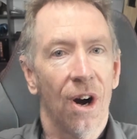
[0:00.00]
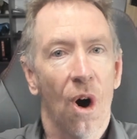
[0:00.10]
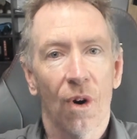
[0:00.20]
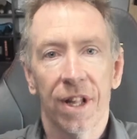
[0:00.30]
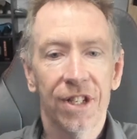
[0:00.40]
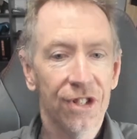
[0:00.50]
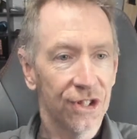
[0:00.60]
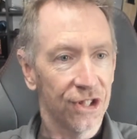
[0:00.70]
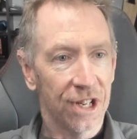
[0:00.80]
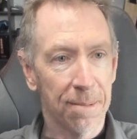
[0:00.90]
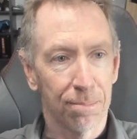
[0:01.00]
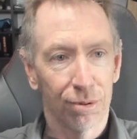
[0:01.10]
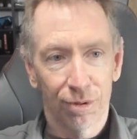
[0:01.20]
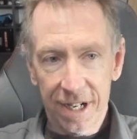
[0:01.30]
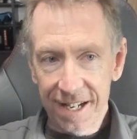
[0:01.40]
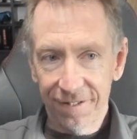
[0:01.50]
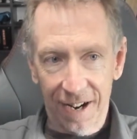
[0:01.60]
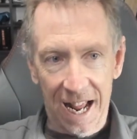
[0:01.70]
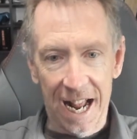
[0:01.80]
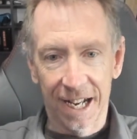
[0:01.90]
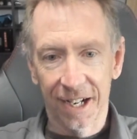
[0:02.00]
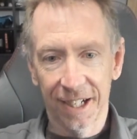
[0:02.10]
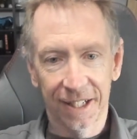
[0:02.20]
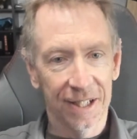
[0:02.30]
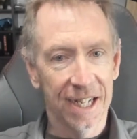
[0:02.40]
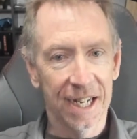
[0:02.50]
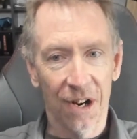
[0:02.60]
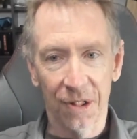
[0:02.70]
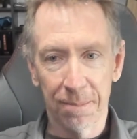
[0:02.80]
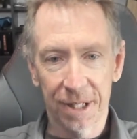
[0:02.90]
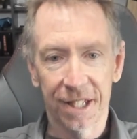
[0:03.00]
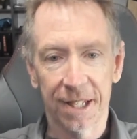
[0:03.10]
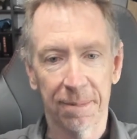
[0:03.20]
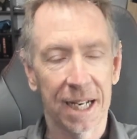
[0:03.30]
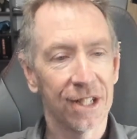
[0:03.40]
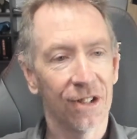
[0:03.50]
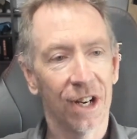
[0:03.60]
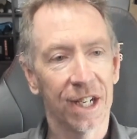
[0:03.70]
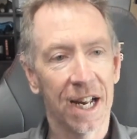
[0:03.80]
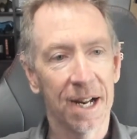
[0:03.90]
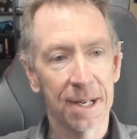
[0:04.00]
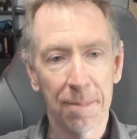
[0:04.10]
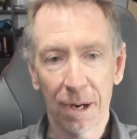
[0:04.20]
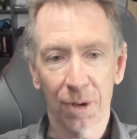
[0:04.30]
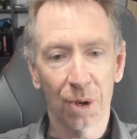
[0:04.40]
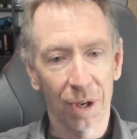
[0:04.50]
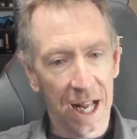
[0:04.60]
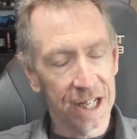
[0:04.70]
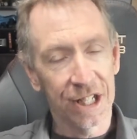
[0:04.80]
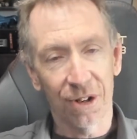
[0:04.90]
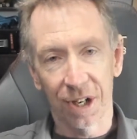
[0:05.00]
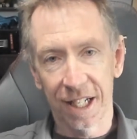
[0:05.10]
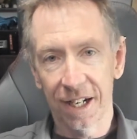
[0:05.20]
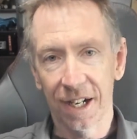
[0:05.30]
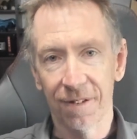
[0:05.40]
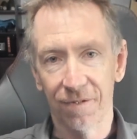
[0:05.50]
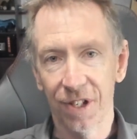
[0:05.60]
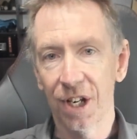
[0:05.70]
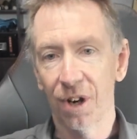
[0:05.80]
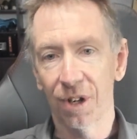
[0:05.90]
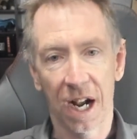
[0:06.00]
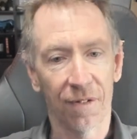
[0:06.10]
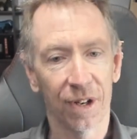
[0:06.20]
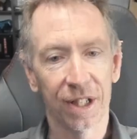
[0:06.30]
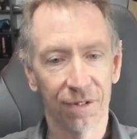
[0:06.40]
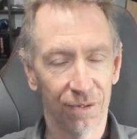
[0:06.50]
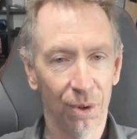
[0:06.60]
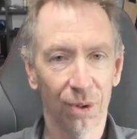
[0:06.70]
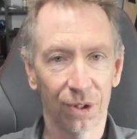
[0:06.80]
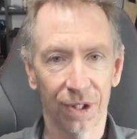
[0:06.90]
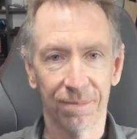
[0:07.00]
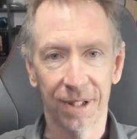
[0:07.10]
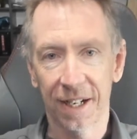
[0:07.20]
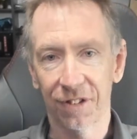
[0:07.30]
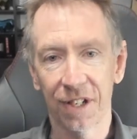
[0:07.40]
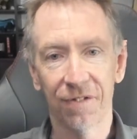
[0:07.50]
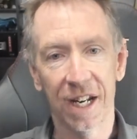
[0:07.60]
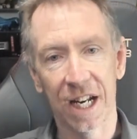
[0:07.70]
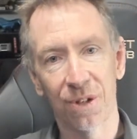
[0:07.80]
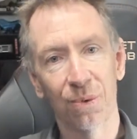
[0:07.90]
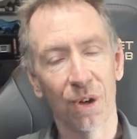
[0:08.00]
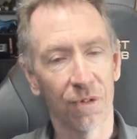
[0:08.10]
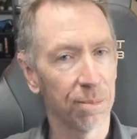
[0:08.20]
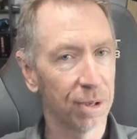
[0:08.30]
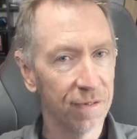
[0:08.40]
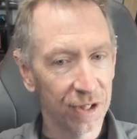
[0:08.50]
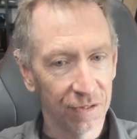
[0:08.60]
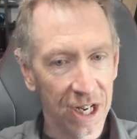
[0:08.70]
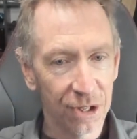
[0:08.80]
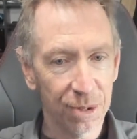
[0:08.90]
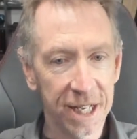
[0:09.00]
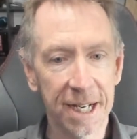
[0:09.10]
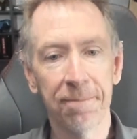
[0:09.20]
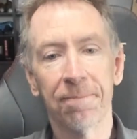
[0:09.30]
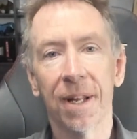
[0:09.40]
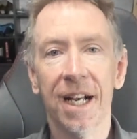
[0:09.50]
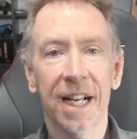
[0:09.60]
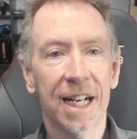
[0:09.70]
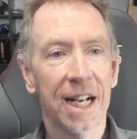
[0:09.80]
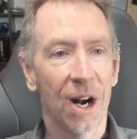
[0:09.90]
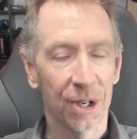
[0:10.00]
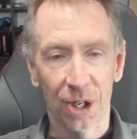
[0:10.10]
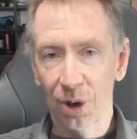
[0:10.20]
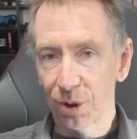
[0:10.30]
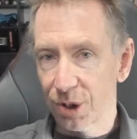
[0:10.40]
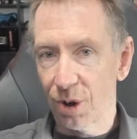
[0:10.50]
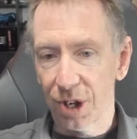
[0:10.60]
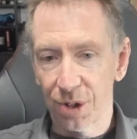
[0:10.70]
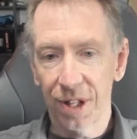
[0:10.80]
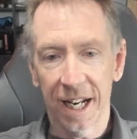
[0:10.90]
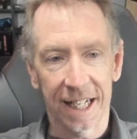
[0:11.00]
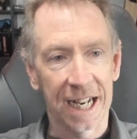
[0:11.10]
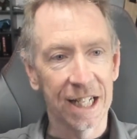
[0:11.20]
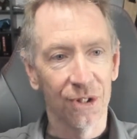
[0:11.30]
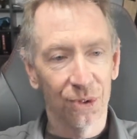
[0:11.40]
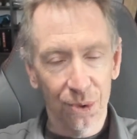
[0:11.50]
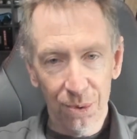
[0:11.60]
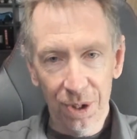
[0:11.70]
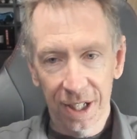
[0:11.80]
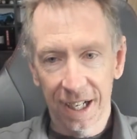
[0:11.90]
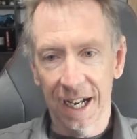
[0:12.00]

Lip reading: All right, this is just a pre-flag on the business update side. You may recall last year I did a video covering the full sort of ZSC financials of the previous financial year. I'm going to look to try to do that again soon.